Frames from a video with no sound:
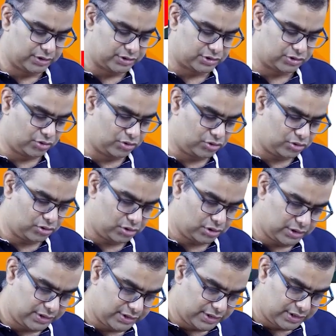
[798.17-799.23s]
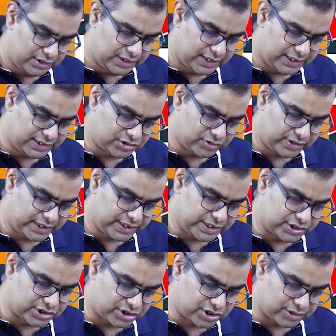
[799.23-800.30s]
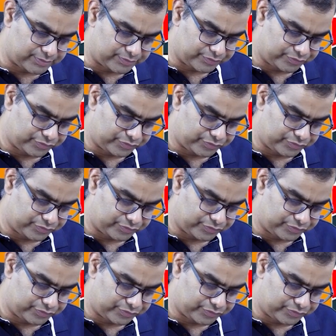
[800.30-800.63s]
So, let us look at each term.